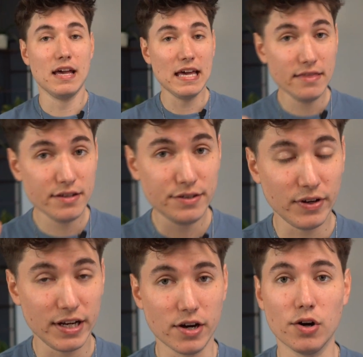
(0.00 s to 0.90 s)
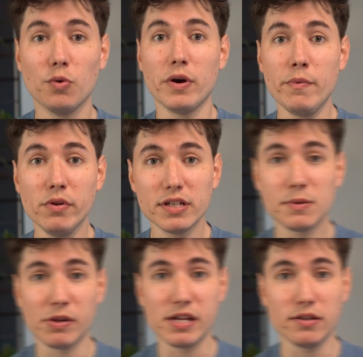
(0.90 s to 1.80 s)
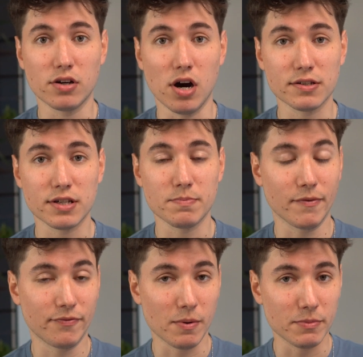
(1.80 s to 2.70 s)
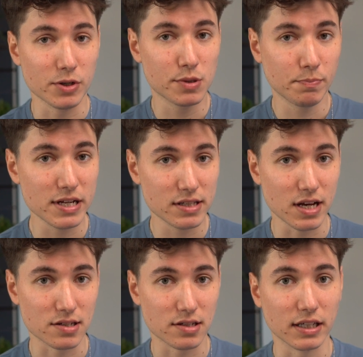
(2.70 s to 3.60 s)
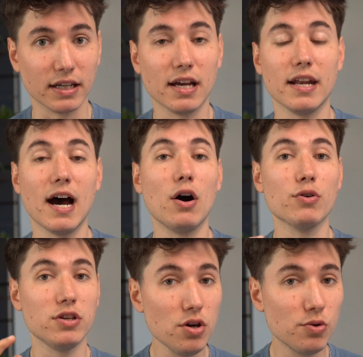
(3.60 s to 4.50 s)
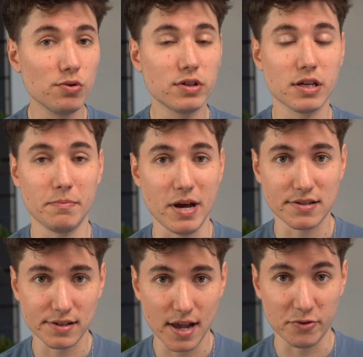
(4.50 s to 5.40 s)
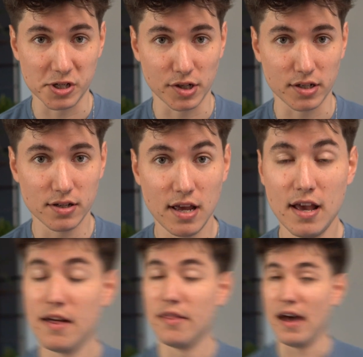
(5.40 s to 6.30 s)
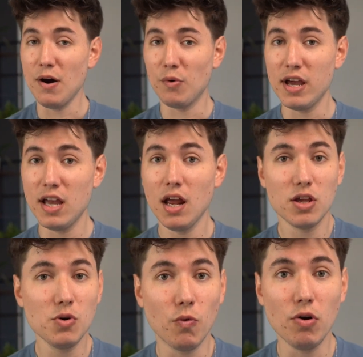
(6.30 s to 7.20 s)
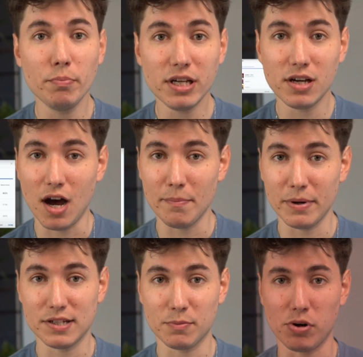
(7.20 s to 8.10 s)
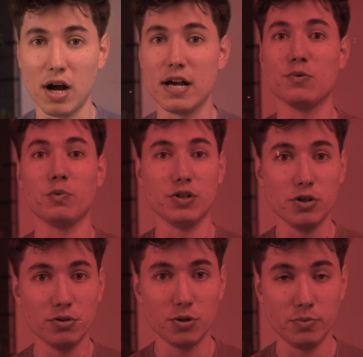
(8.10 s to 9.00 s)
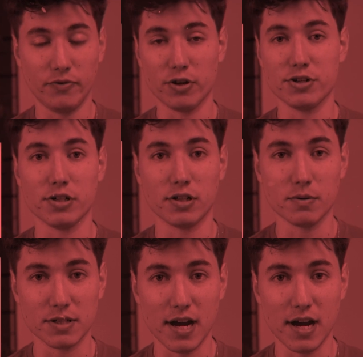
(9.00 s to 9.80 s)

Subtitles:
In this video, we will explain the concept of thumbnail split testing and how you can best leverage it. That way, you won't be caught by surprise when YouTube's version comes